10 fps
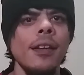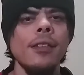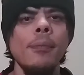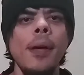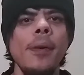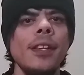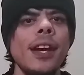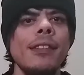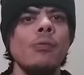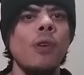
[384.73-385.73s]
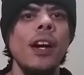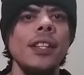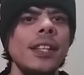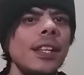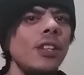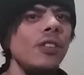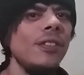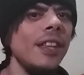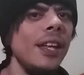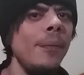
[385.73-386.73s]
So maybe that's why they didn't
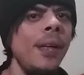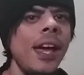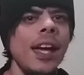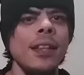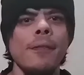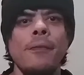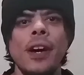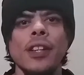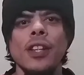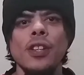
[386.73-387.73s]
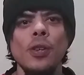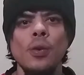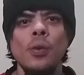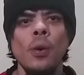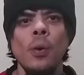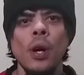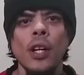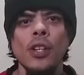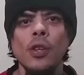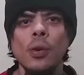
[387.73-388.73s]
use him and they found a
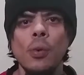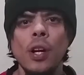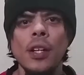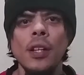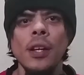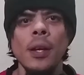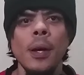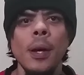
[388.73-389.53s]
newer one.